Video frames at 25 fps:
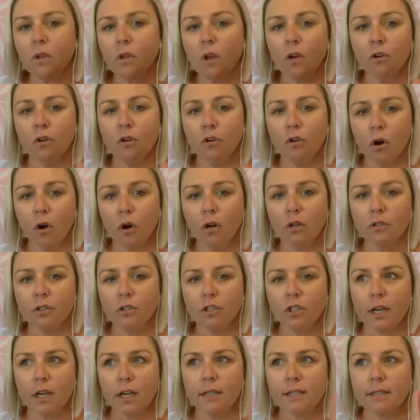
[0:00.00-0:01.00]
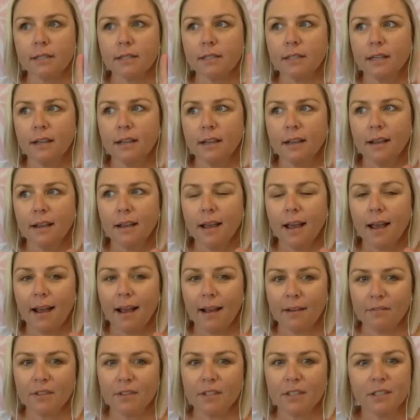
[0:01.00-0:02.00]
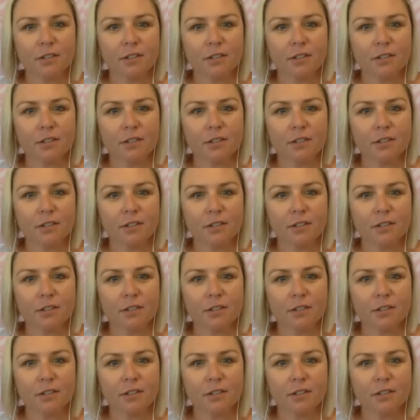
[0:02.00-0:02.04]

not just have the